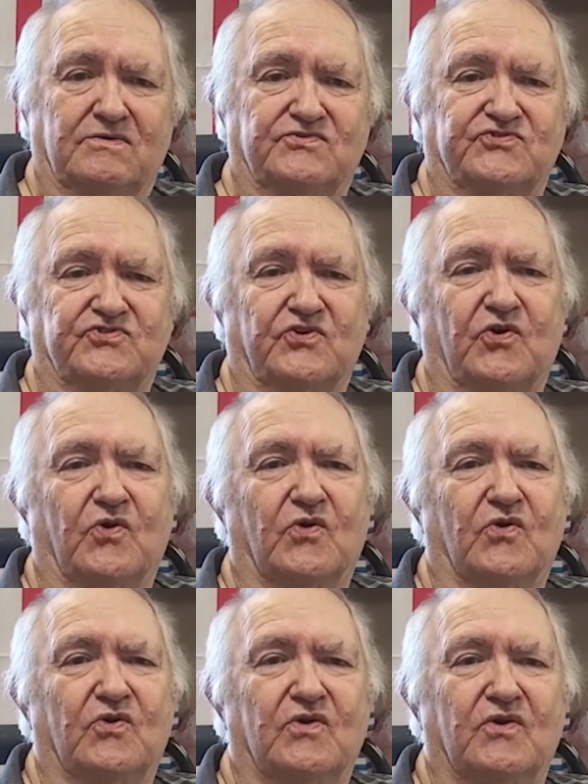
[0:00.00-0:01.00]

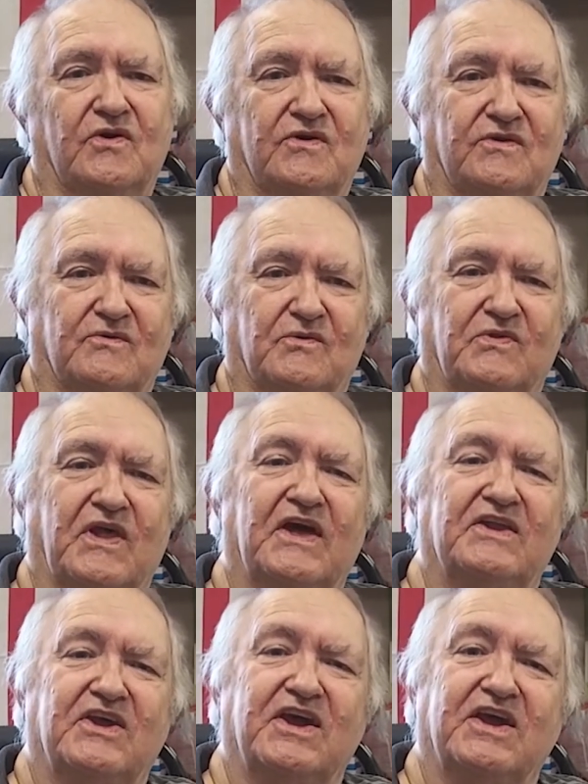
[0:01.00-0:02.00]
so when
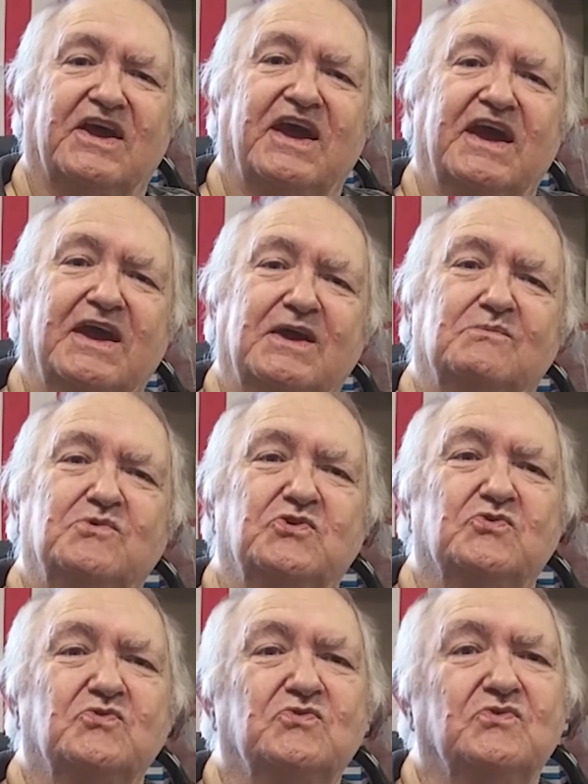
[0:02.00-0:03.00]
that day came,
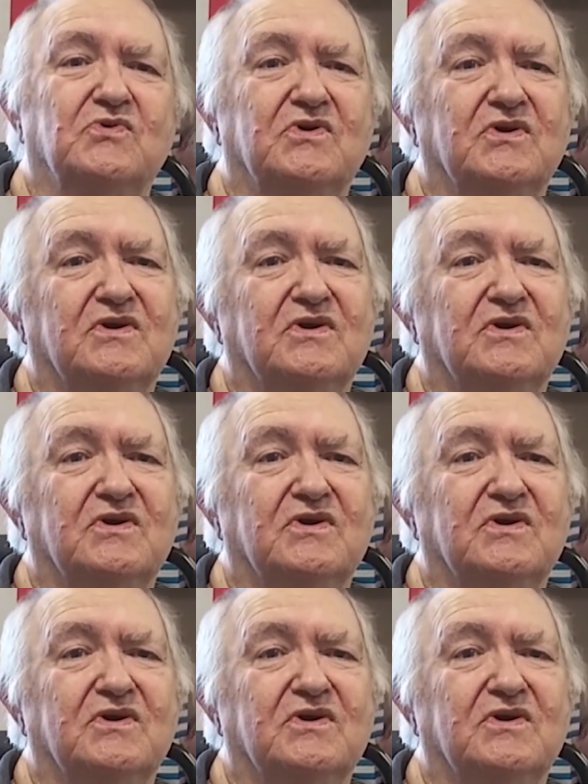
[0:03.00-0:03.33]
you,